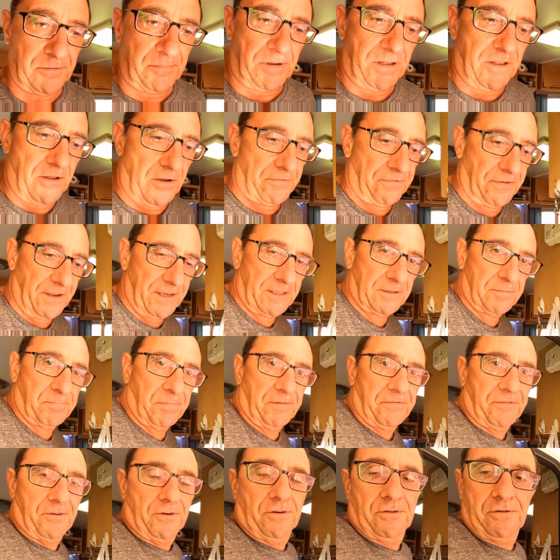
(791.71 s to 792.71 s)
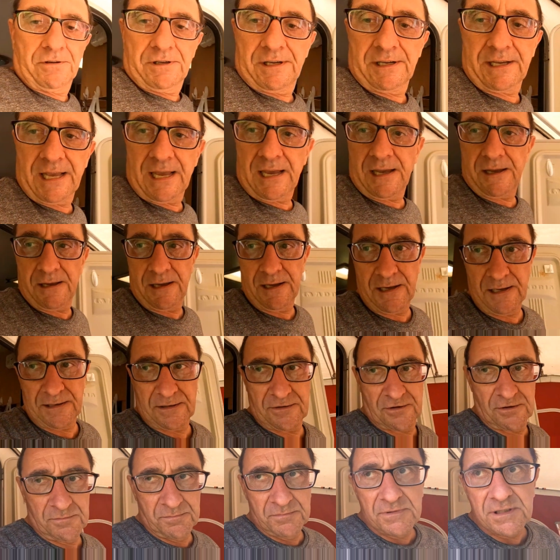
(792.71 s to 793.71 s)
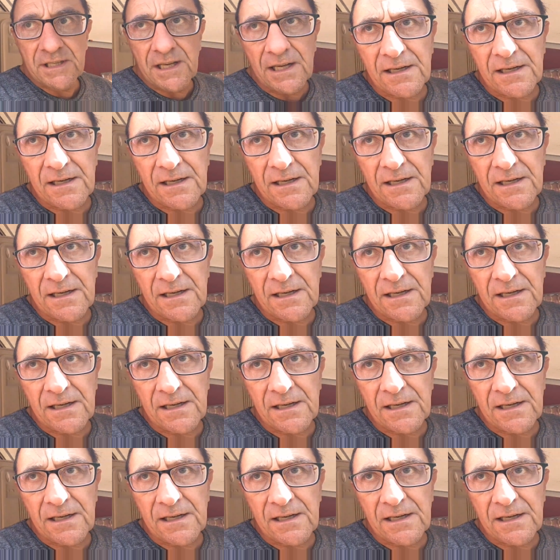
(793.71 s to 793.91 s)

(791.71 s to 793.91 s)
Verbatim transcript: to my office before I get some